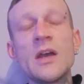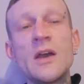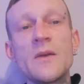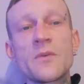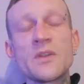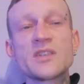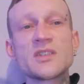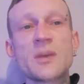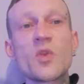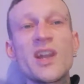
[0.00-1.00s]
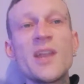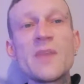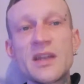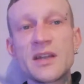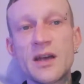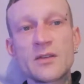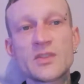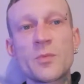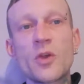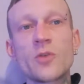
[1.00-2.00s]
for instance, I'm not limited now
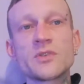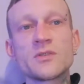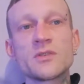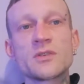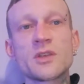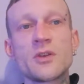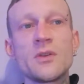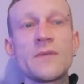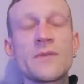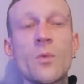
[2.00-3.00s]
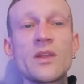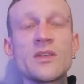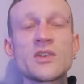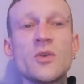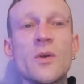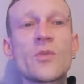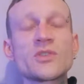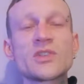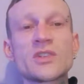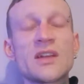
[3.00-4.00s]
to my options. So if I wanted to, I'm not
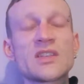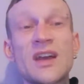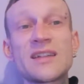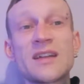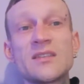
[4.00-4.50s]
just like tied down